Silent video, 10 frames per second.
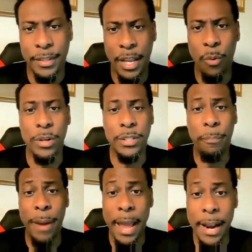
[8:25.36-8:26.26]
It was a
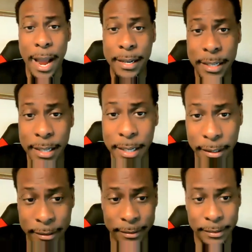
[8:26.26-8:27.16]
bad
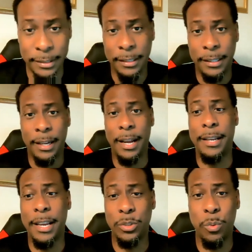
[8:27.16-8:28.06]
idea.
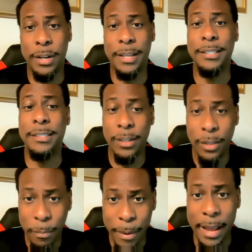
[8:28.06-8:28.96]
And guess what? It's
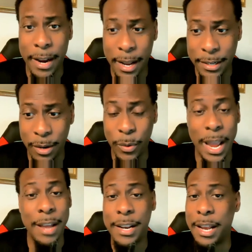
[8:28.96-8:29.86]
still a bad idea. We
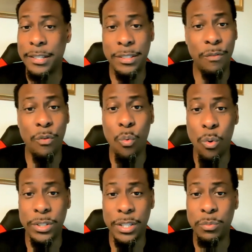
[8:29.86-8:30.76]
hadn't had a civil
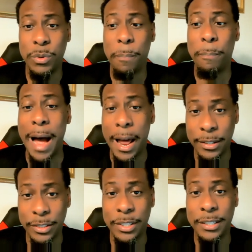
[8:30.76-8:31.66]
war since we
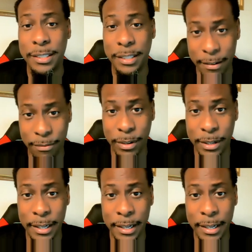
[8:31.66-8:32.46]
abolished slavery.